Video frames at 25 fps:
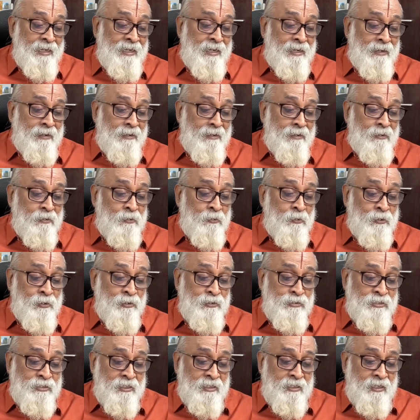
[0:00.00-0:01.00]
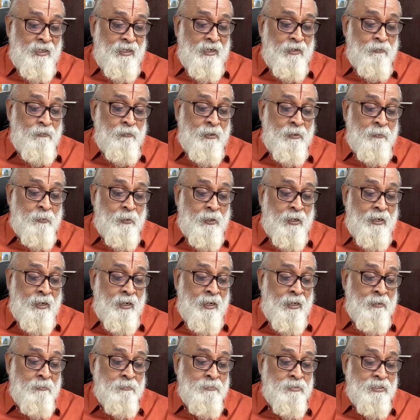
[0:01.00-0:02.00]
Dear Guruji, loving
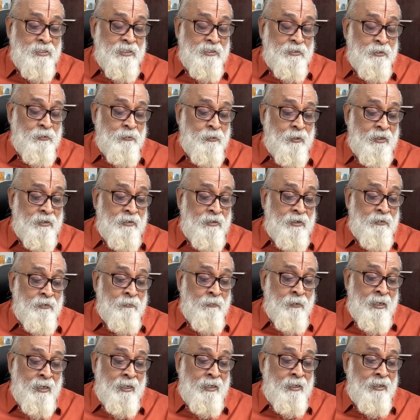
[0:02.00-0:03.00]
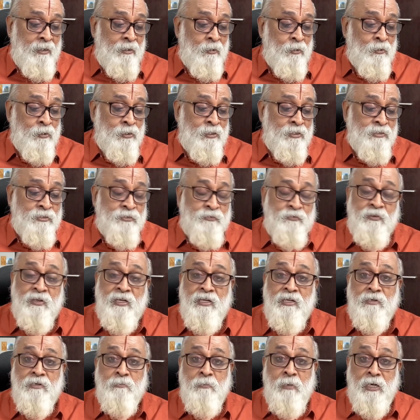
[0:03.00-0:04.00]
pranams at your divine lotus
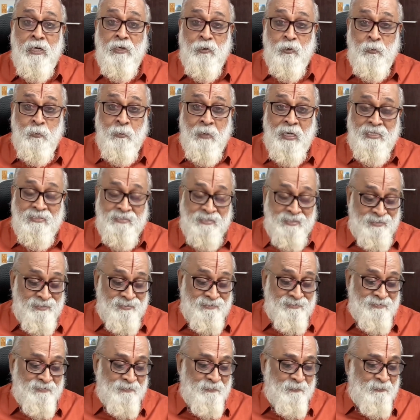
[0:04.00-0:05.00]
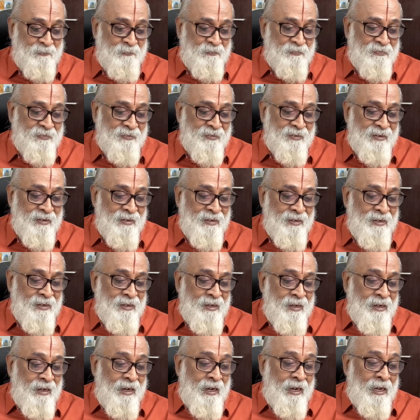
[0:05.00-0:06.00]
feet, beloved master.
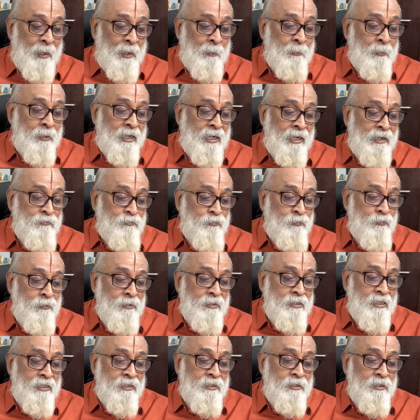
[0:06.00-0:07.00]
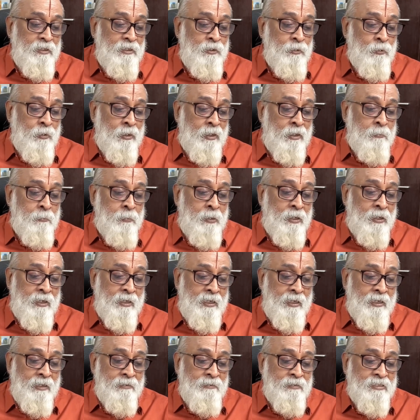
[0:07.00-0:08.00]
I am grateful that you are
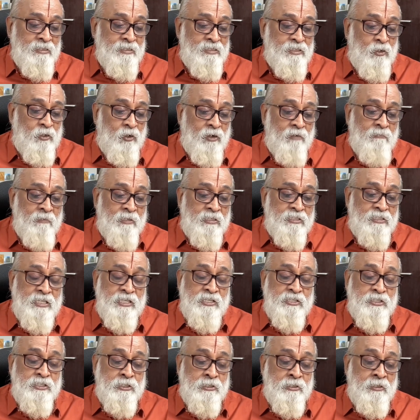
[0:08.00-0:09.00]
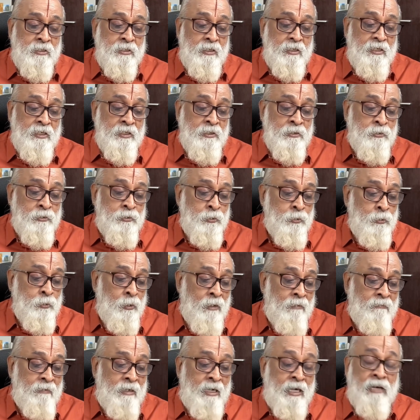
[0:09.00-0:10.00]
bringing this conversation
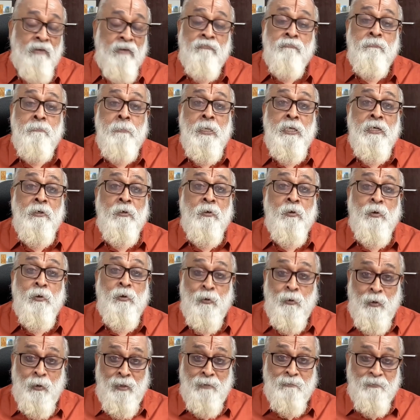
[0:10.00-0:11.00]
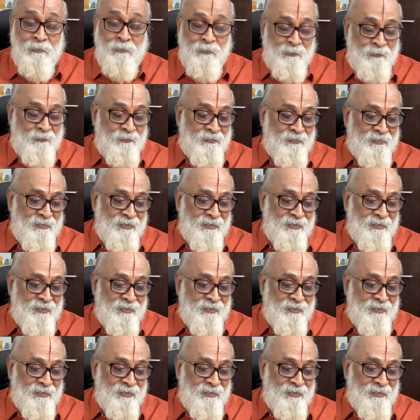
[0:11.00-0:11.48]
into our FB Gurukula.